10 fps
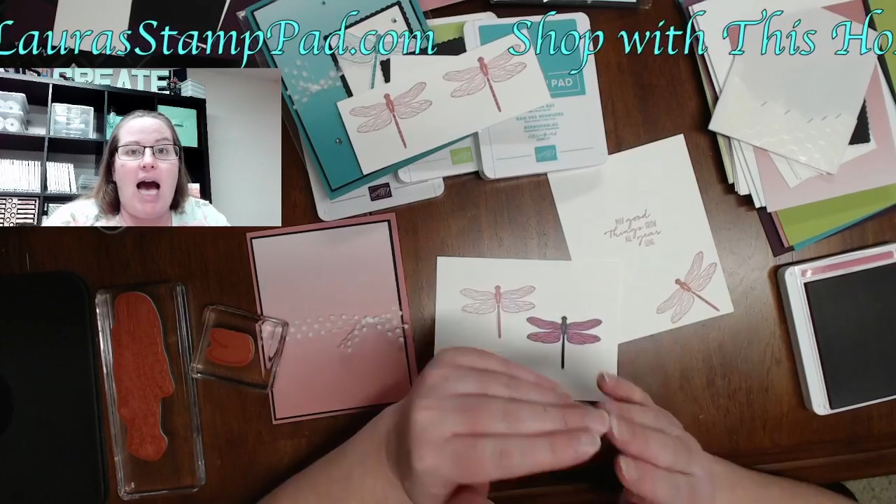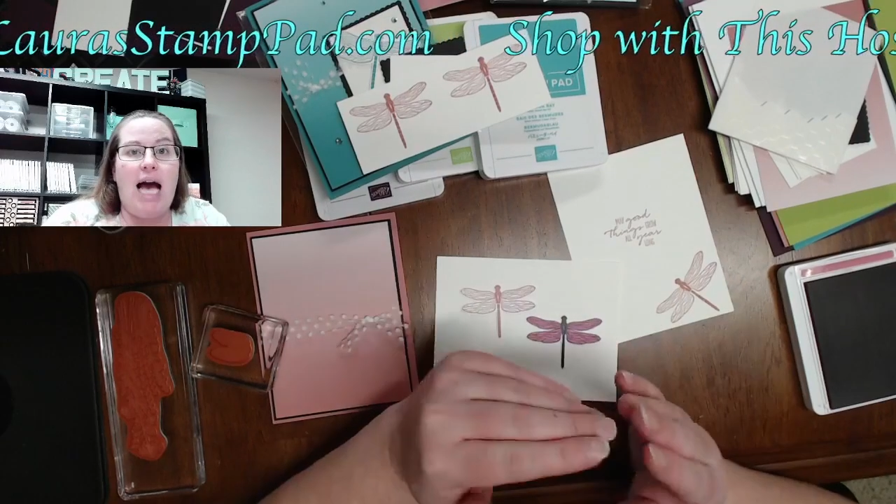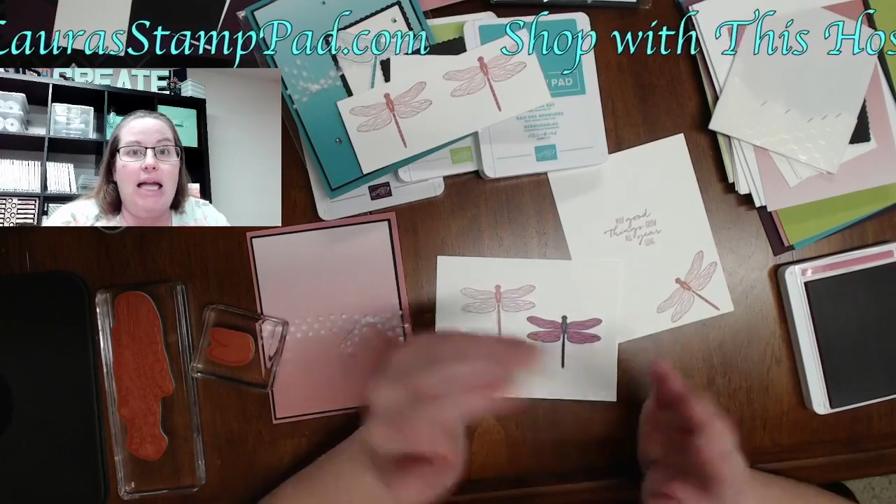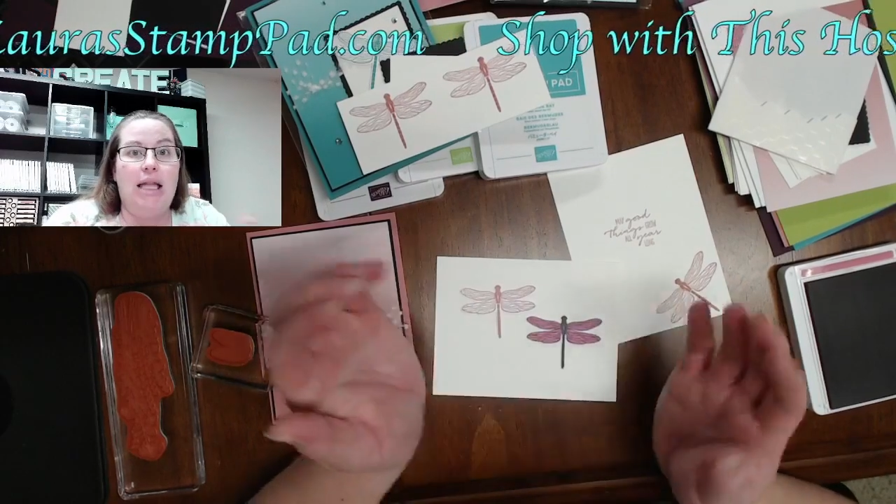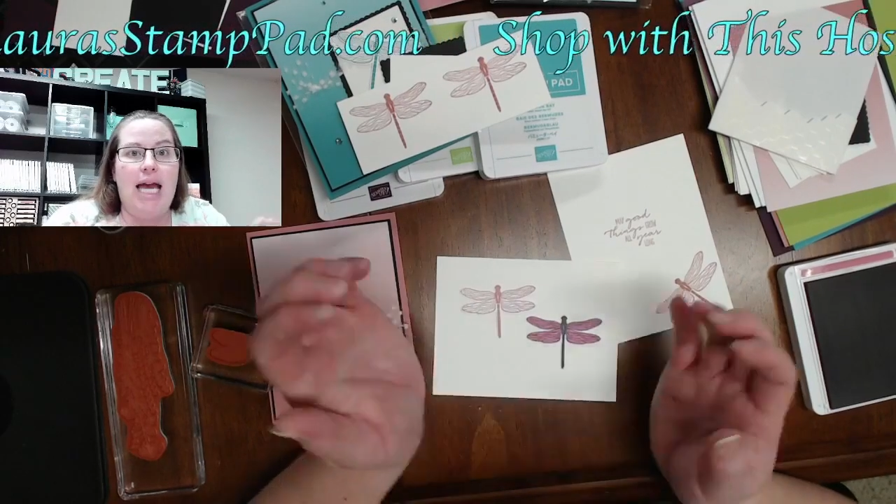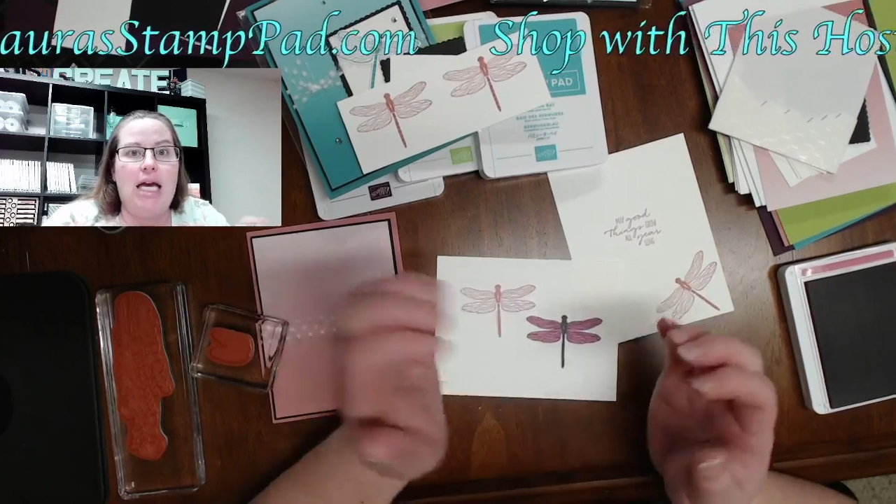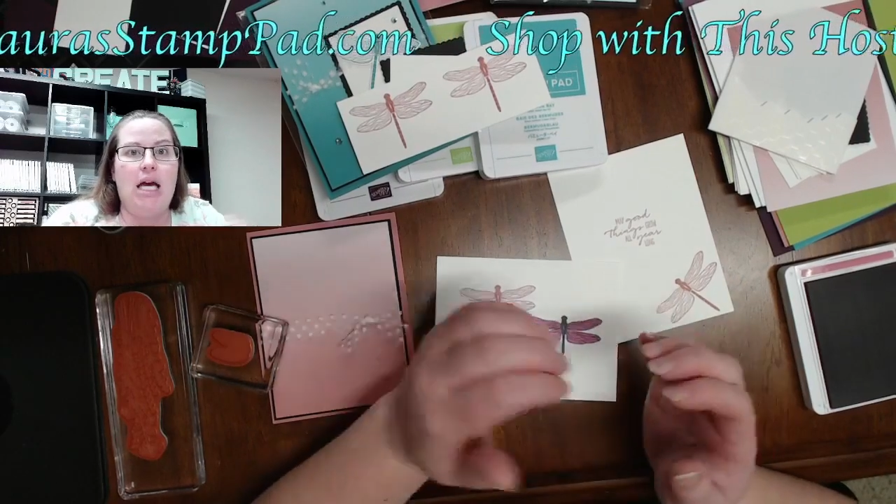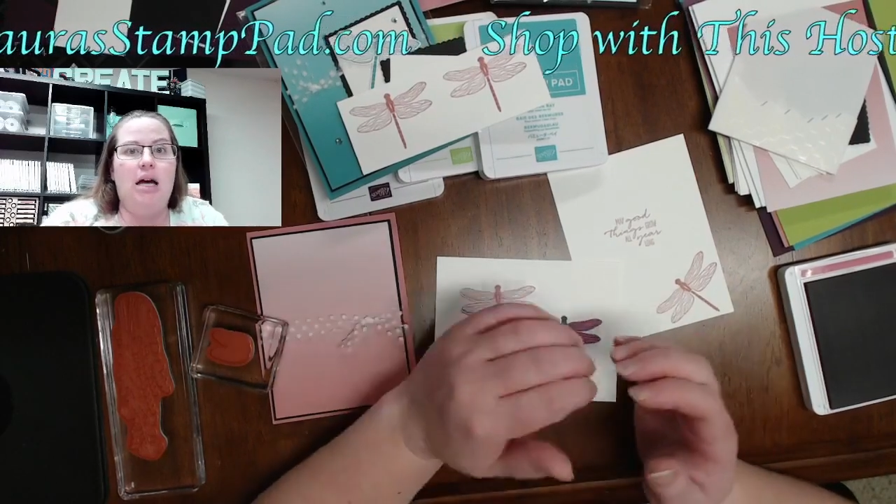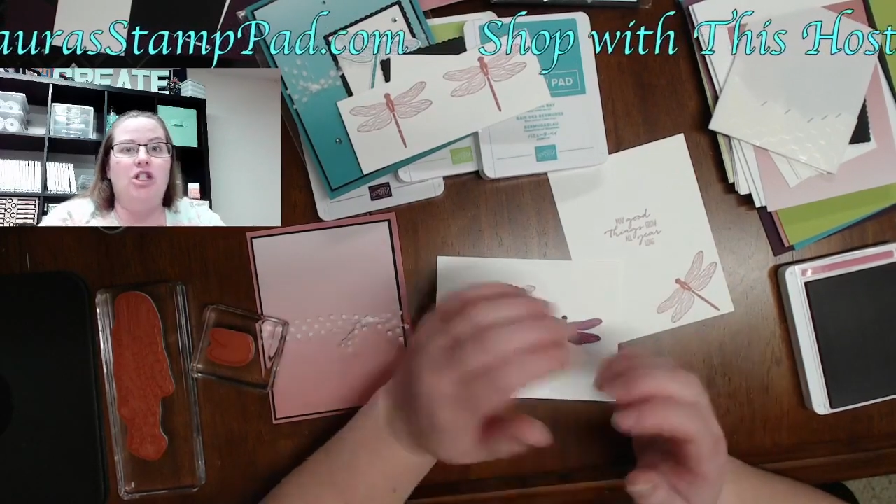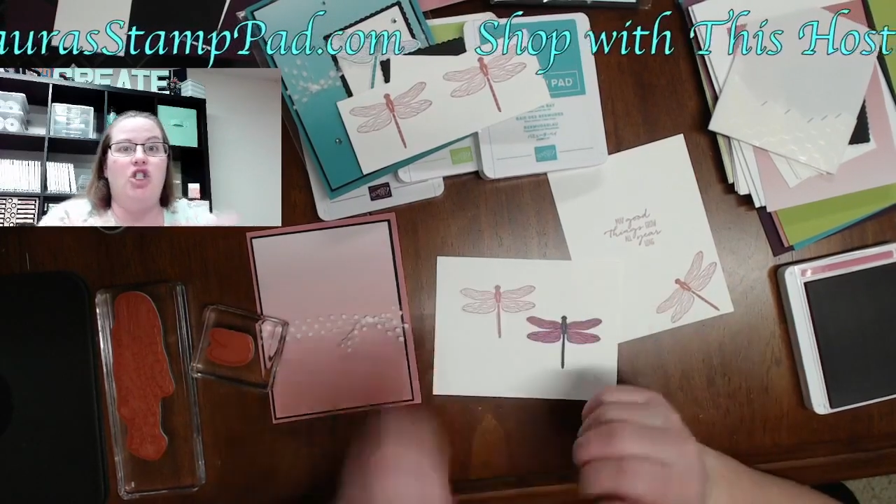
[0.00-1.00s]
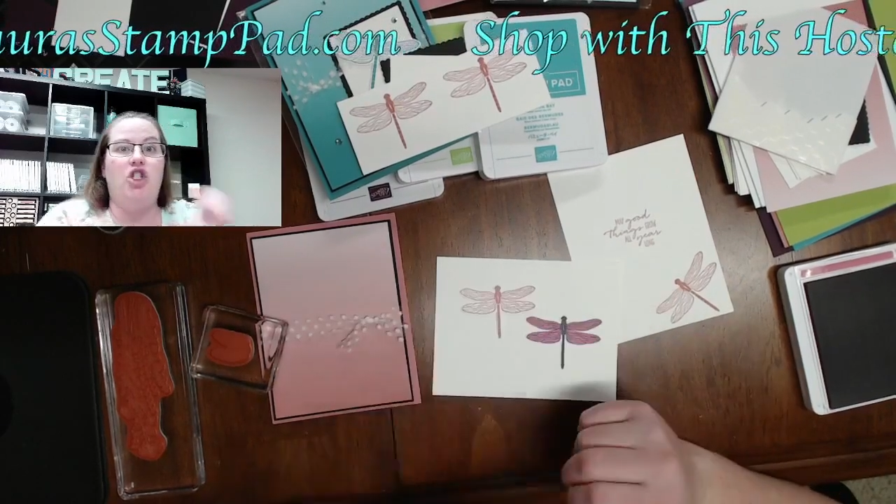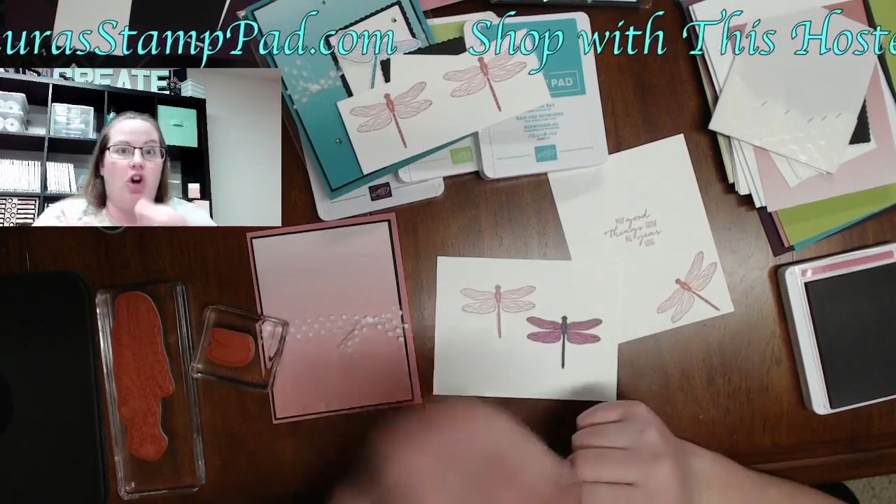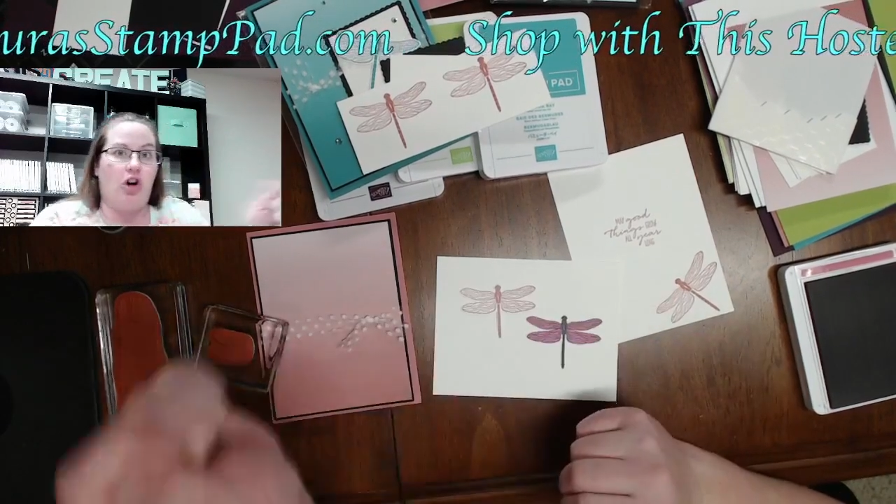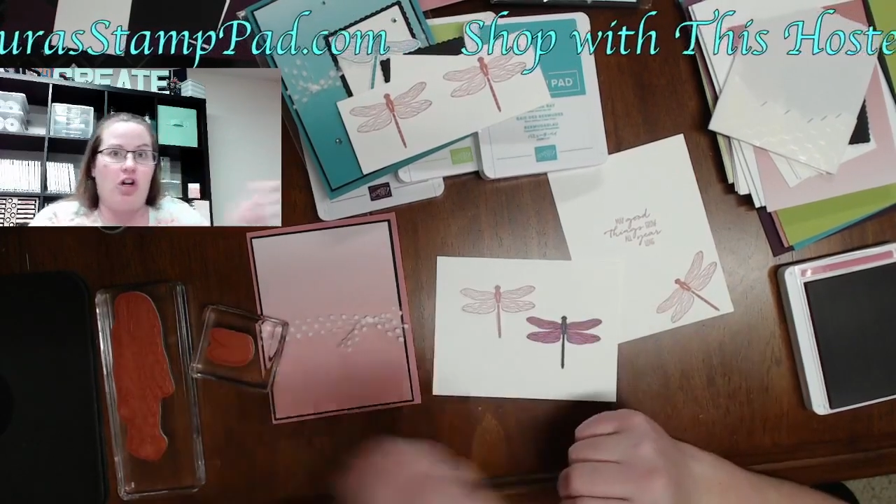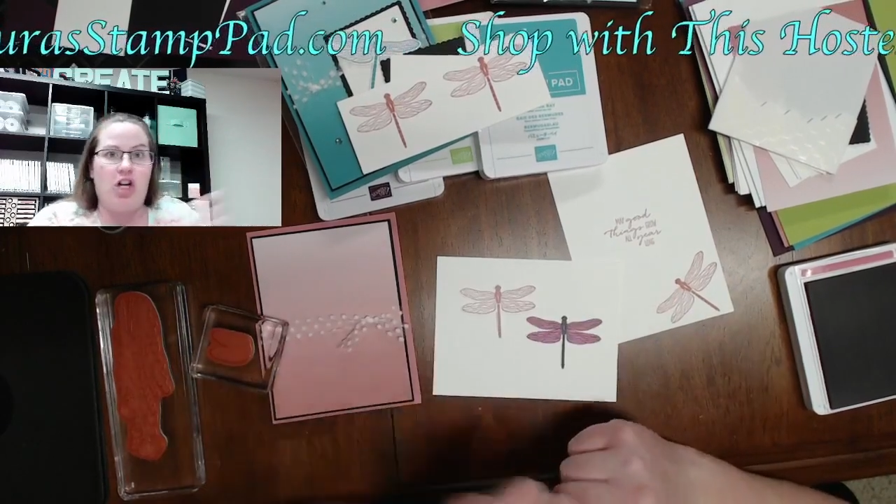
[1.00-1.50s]
I like a
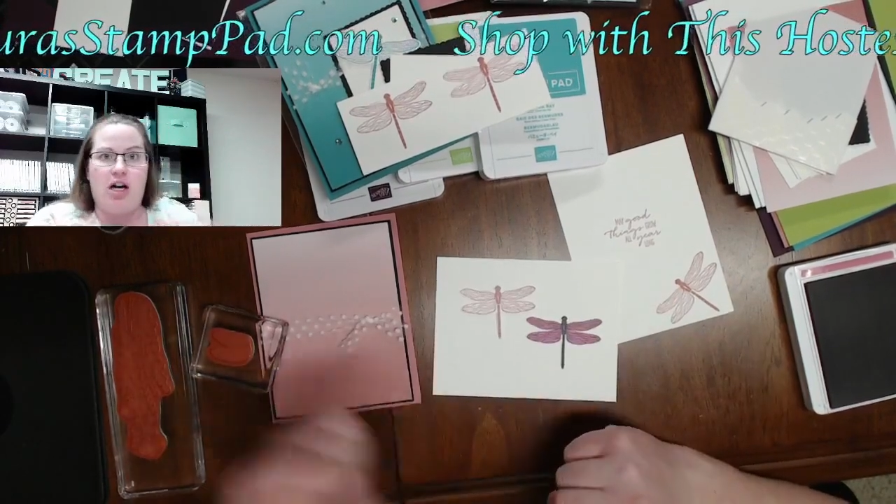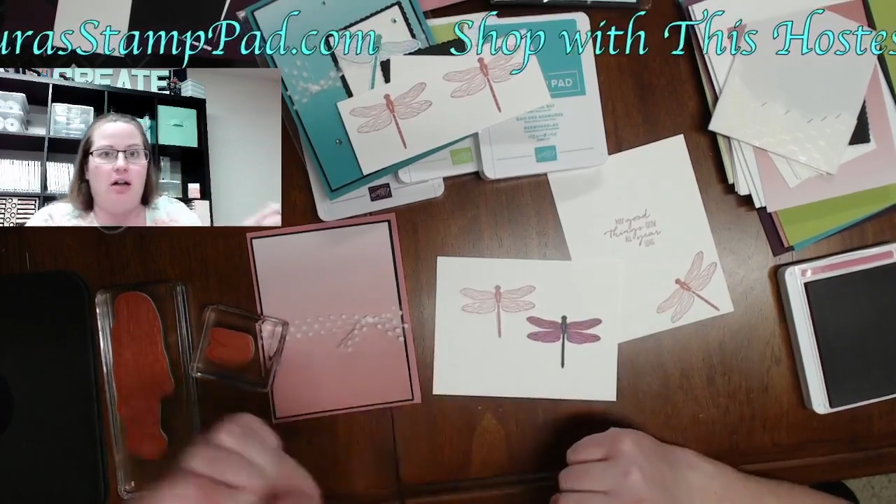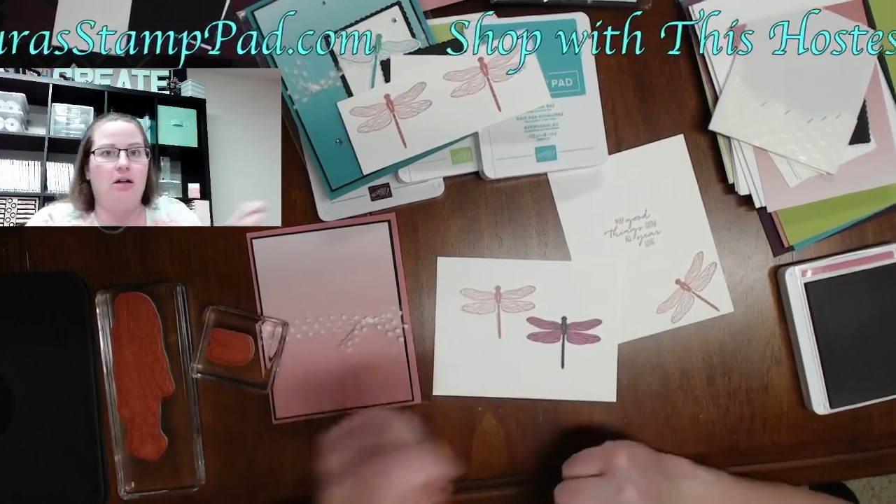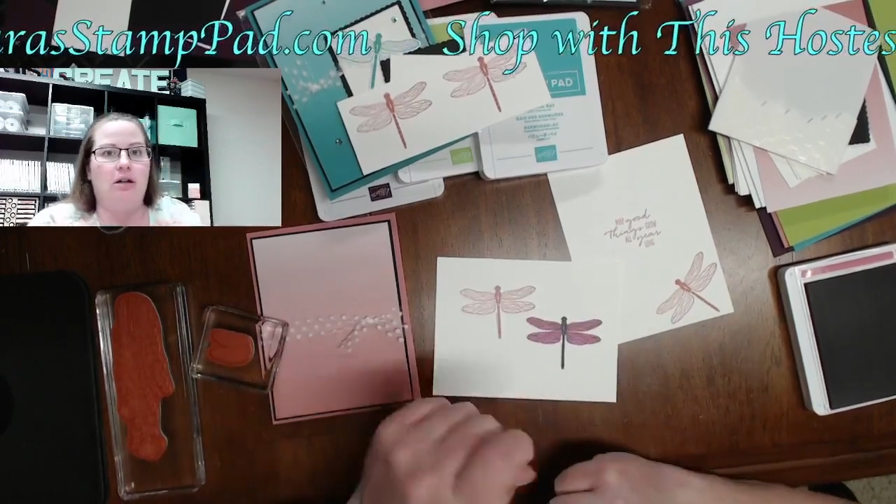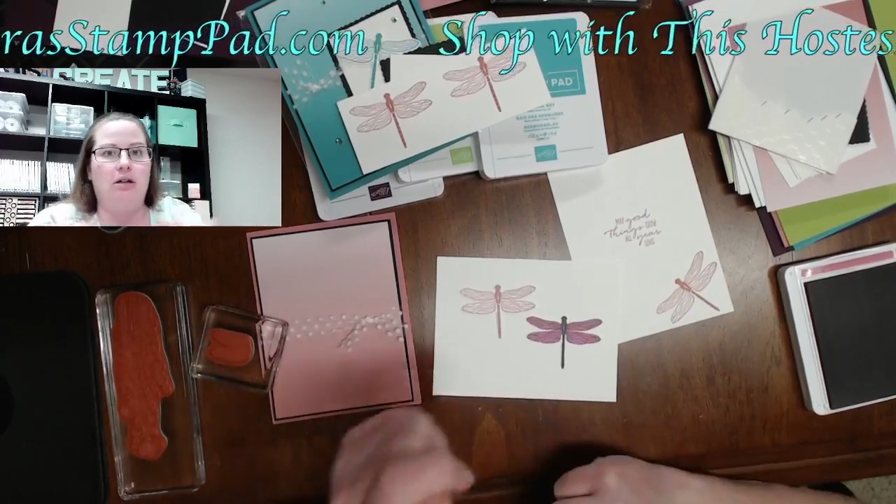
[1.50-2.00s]
dark color.